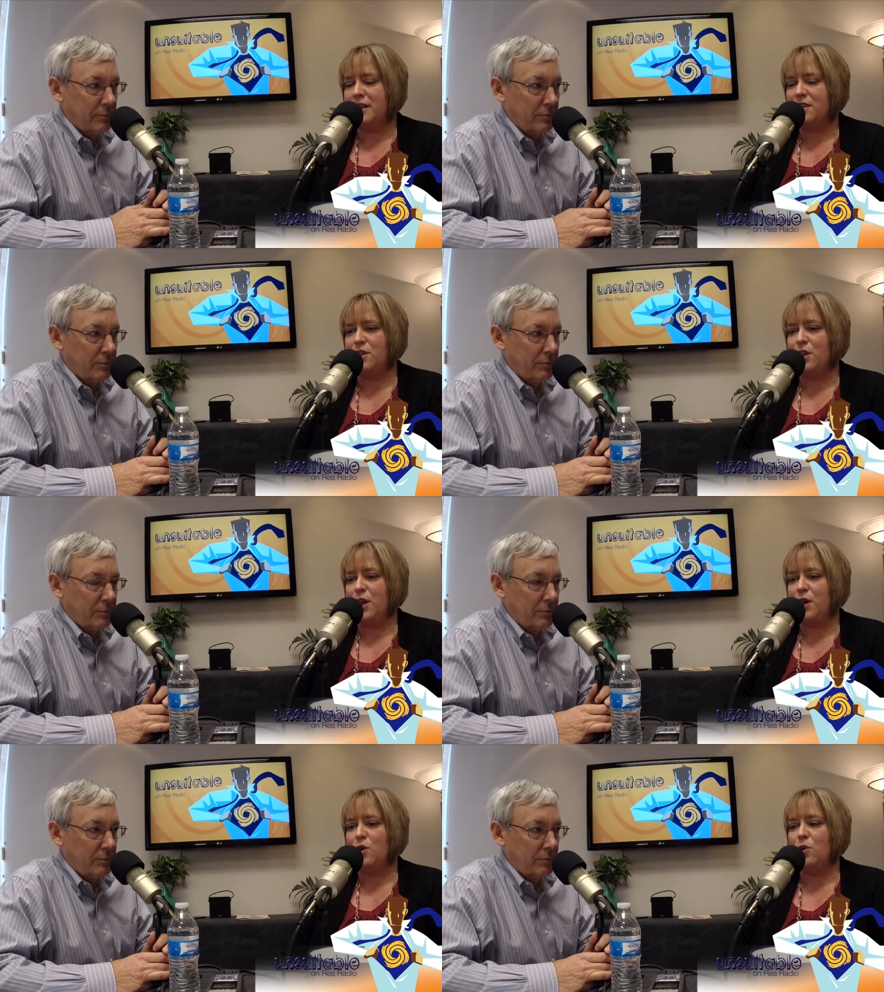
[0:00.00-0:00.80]
Speaker 1: is to
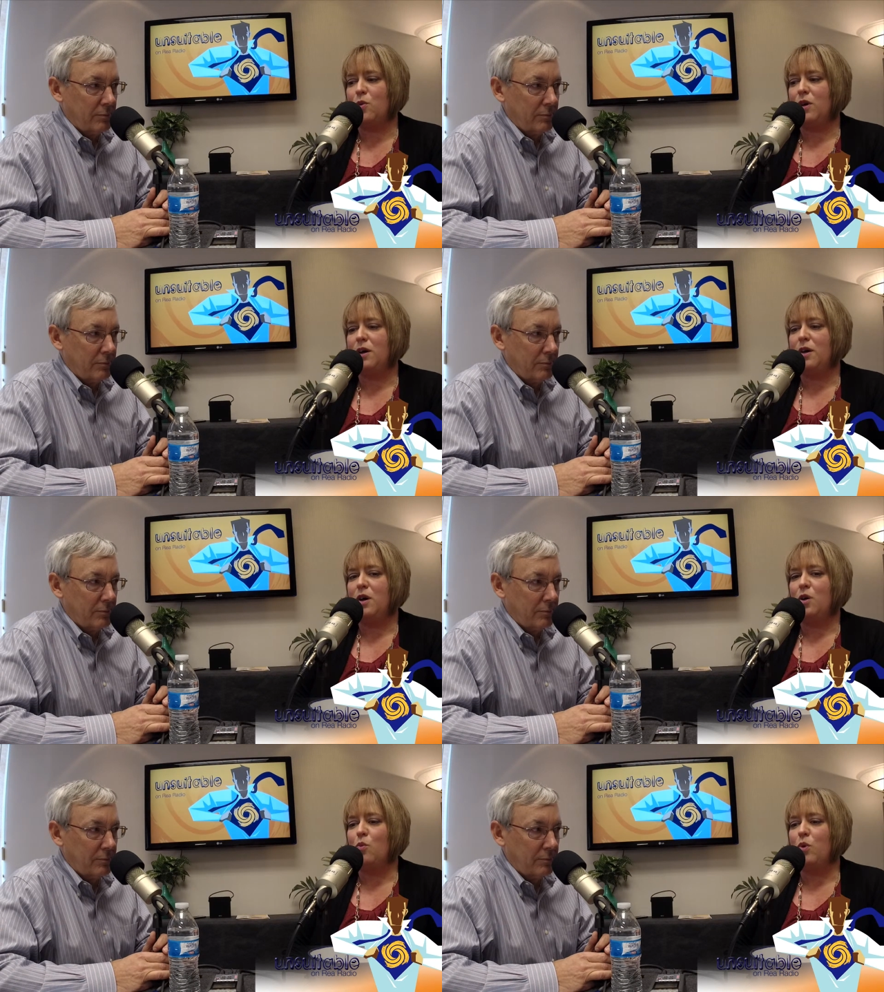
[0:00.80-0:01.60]
know
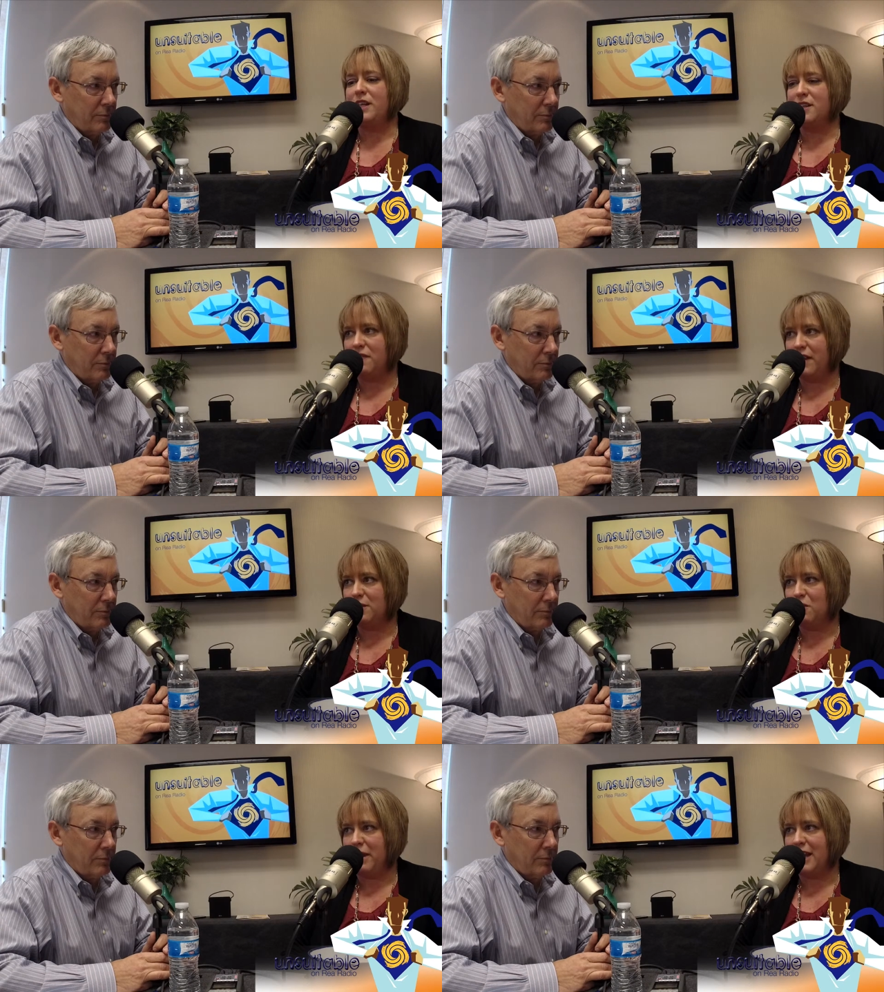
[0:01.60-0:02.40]
what is
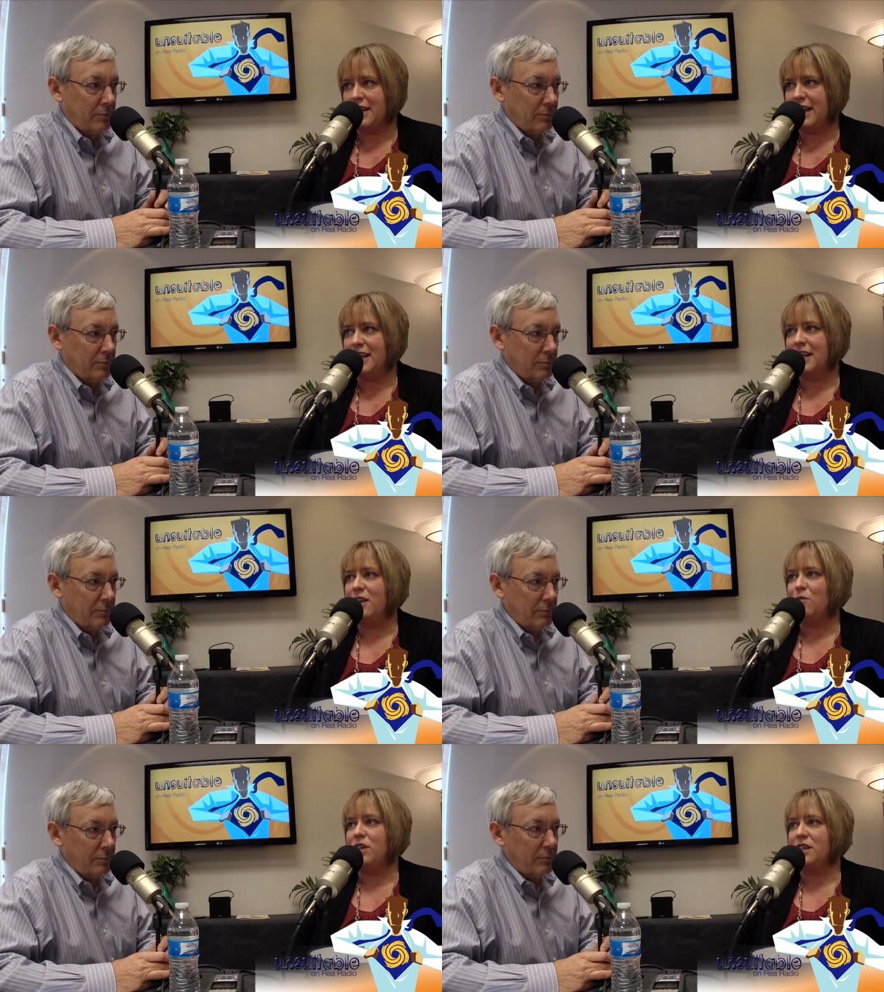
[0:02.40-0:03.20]
federal mandated
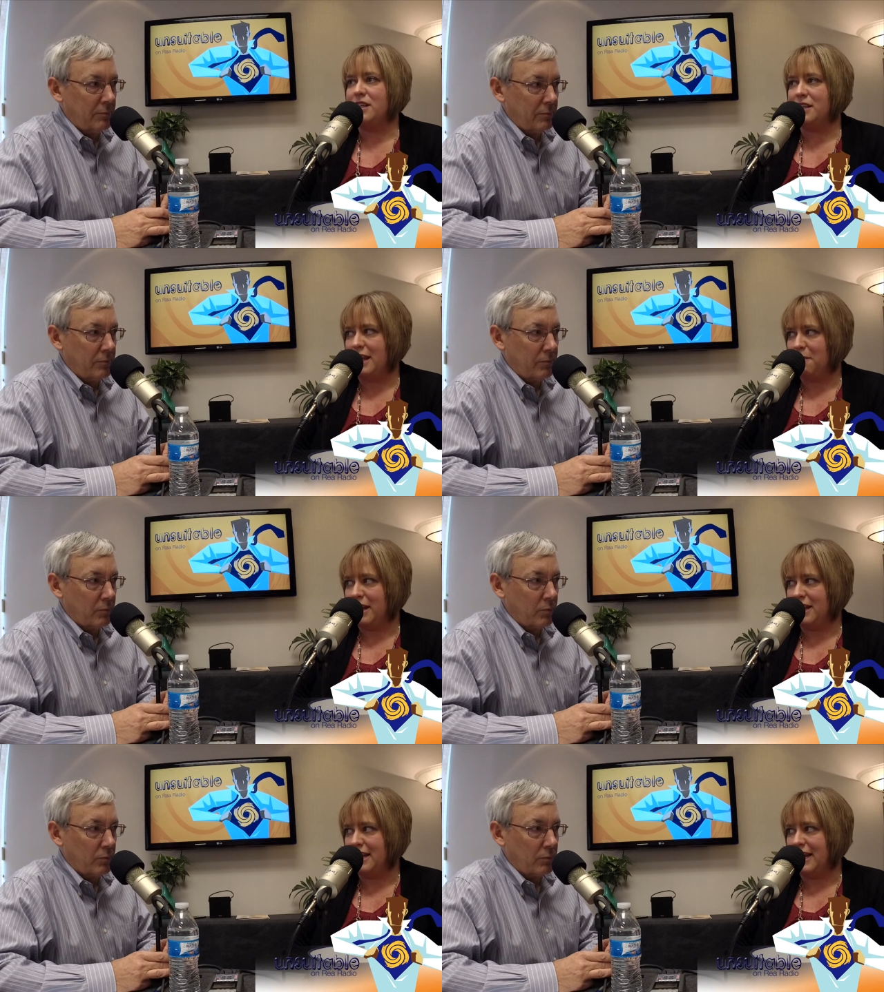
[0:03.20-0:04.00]
and what is state
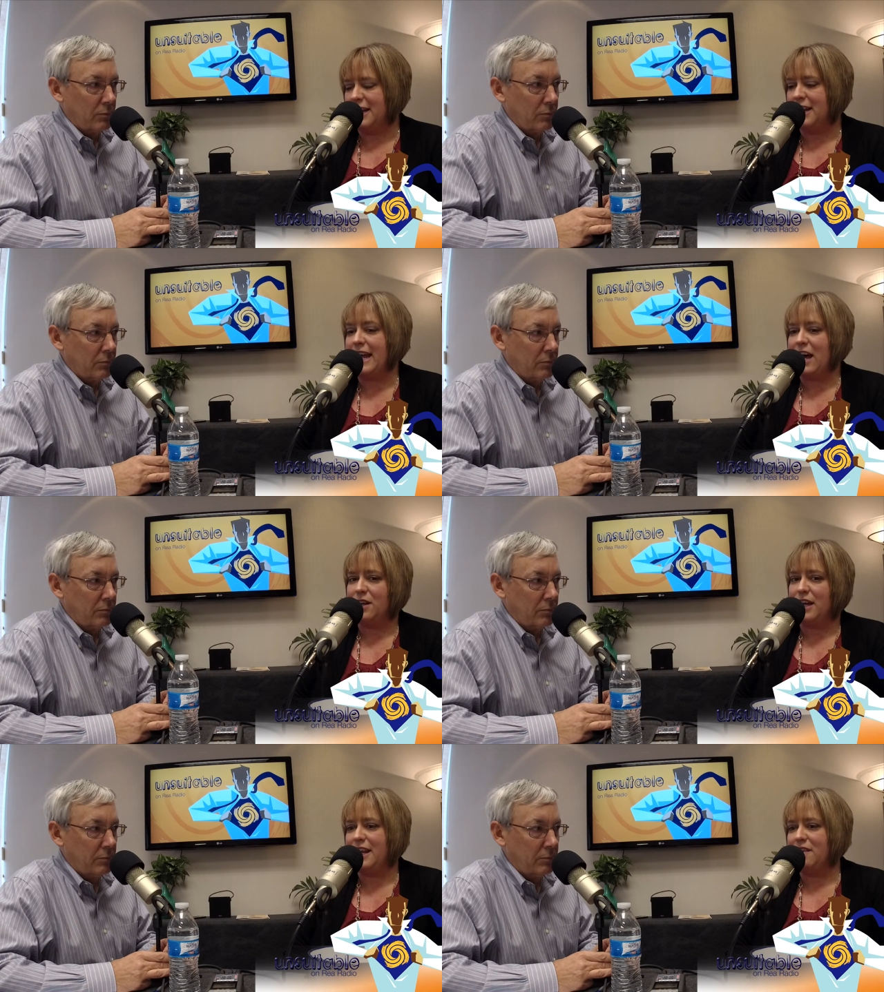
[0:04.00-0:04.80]
mandated and how
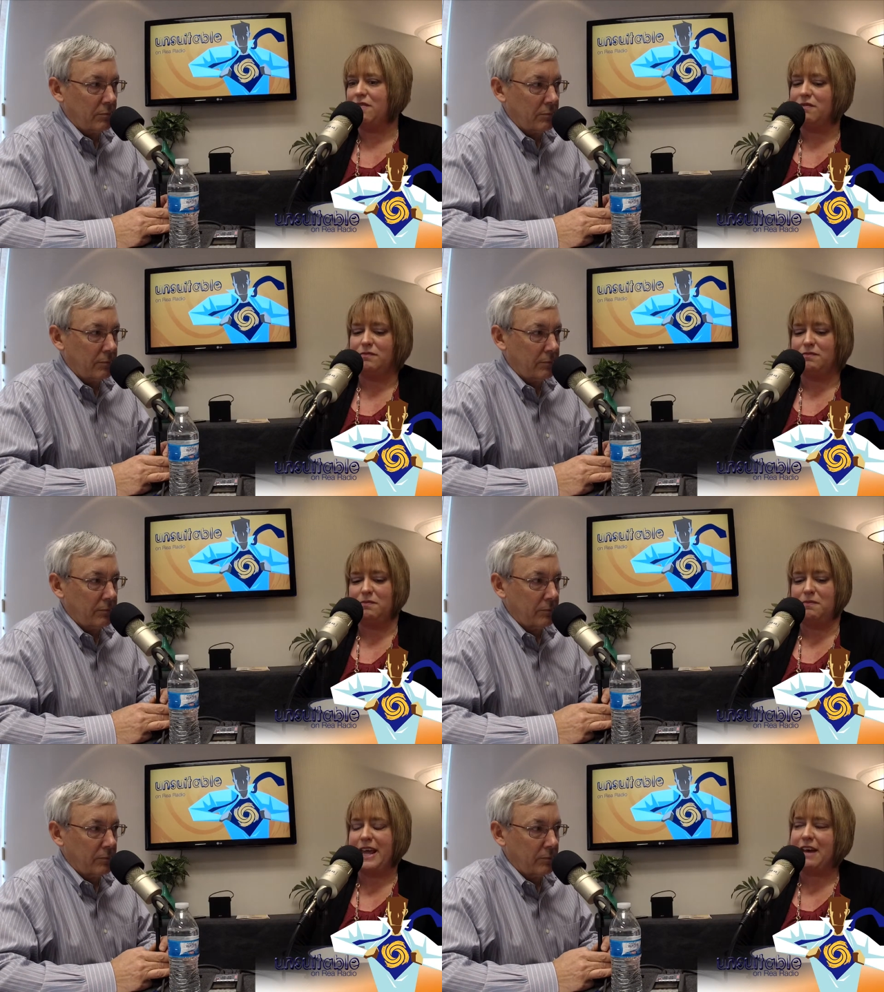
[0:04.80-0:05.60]
to kind of
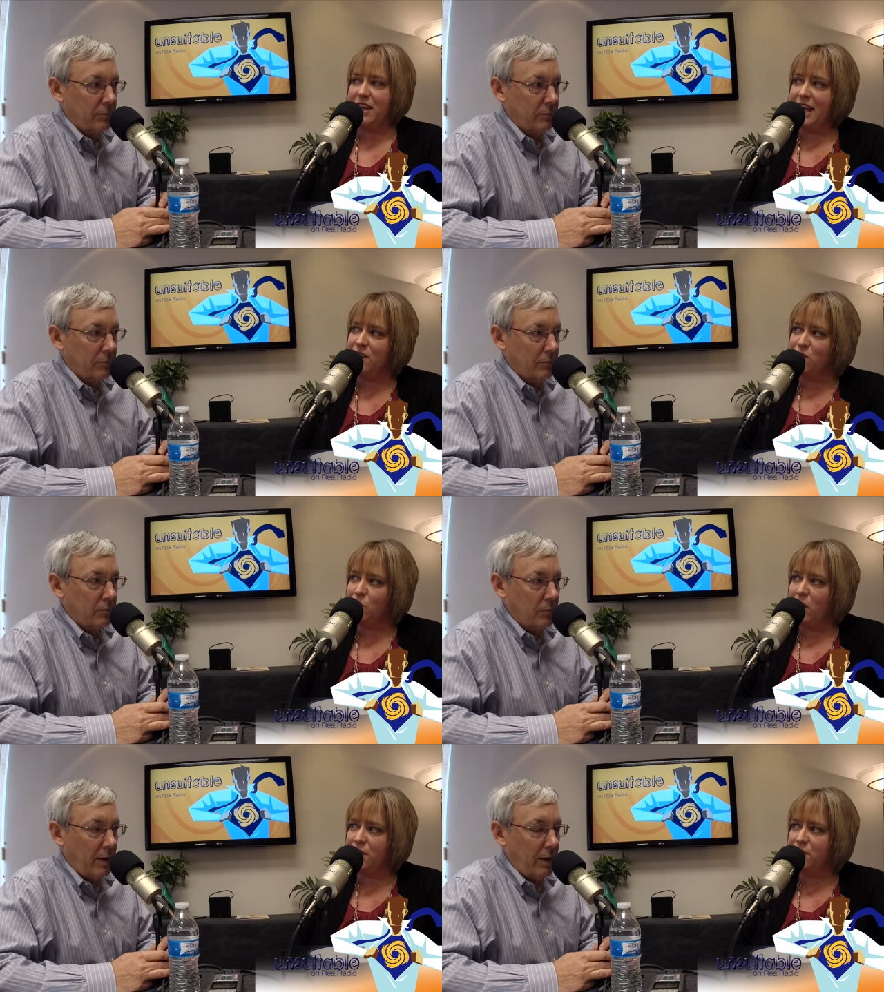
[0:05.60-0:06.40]
navigate those
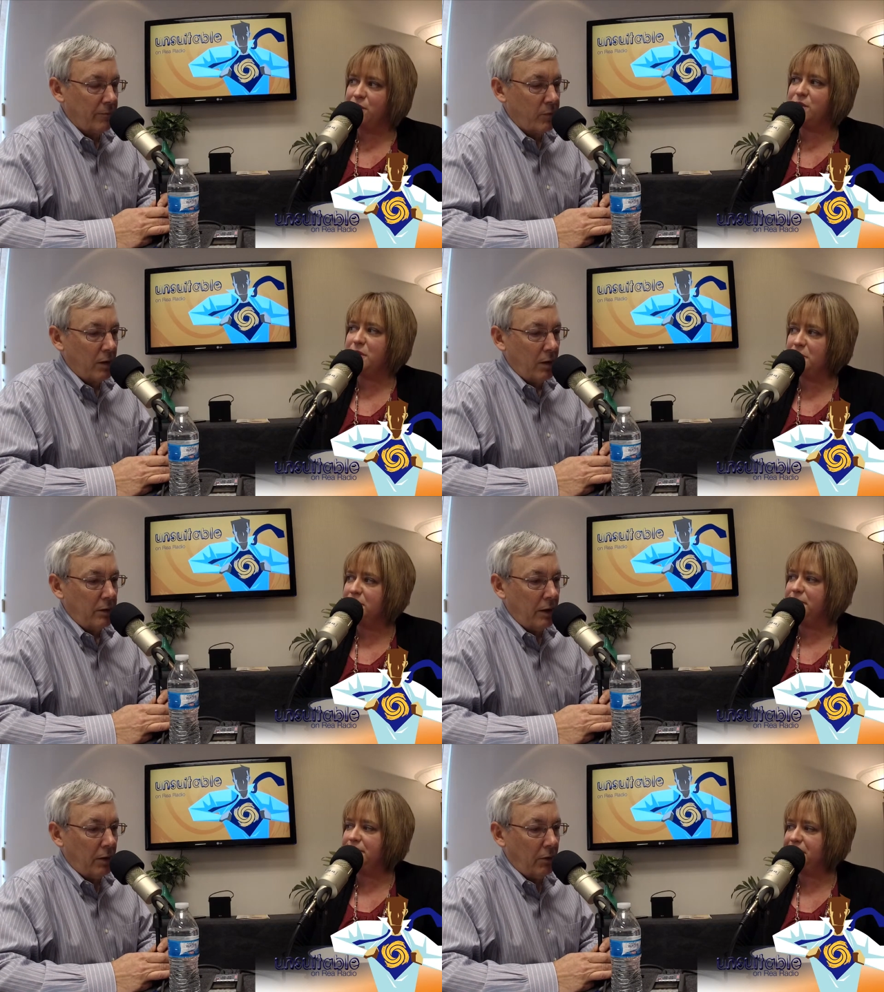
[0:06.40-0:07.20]
waters.
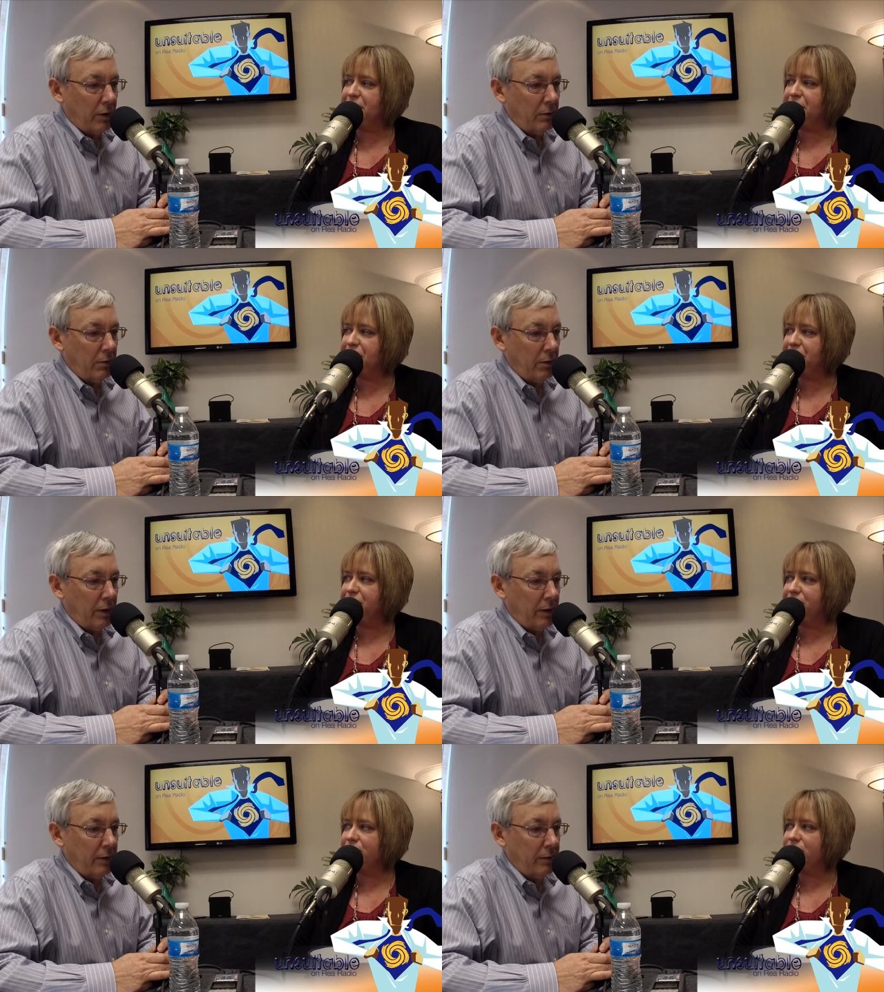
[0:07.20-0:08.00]
Speaker 2: You know,
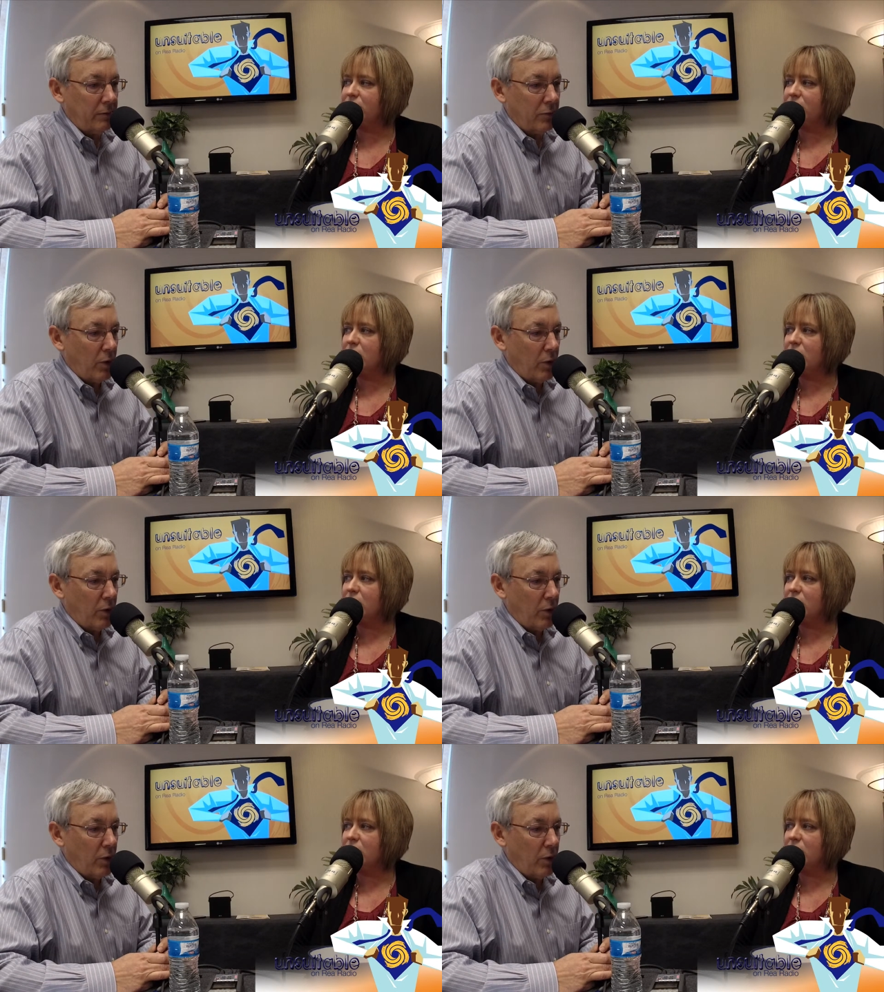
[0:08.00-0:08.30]
and the